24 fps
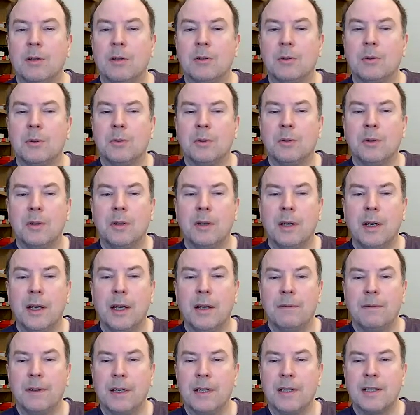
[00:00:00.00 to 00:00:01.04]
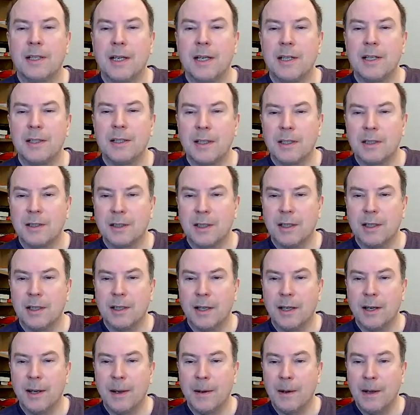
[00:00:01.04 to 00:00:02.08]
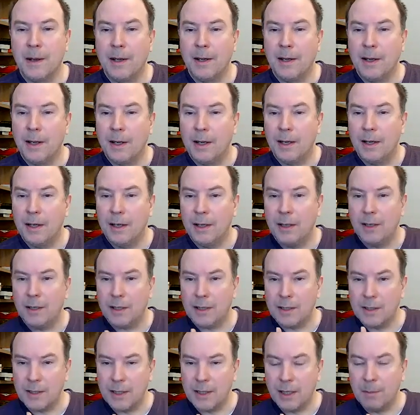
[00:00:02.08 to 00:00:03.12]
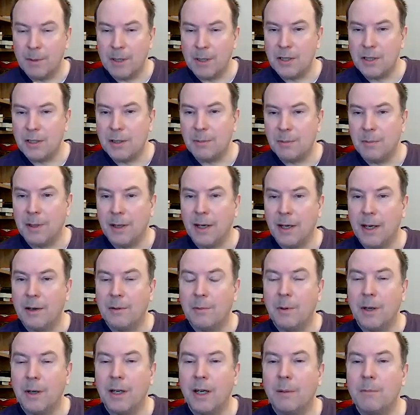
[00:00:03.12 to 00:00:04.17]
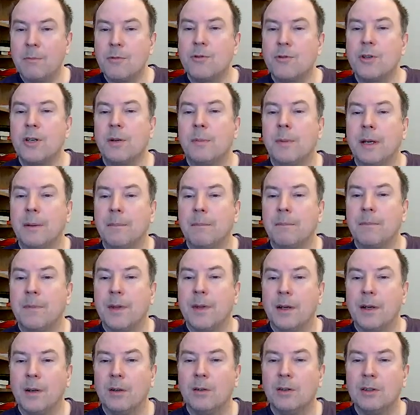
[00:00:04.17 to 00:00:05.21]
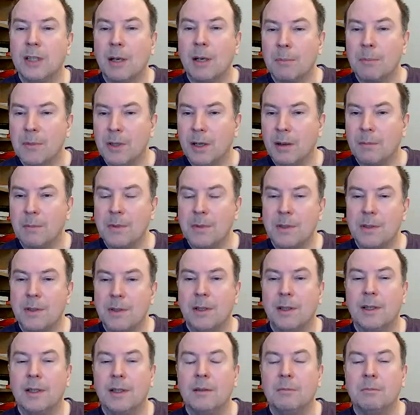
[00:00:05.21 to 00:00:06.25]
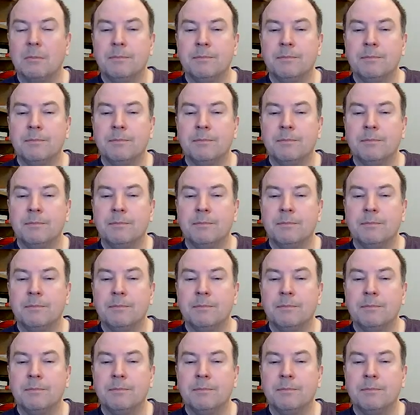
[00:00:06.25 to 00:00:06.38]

but not all aphantasics, I can see images in my head when I'm dreaming sometimes.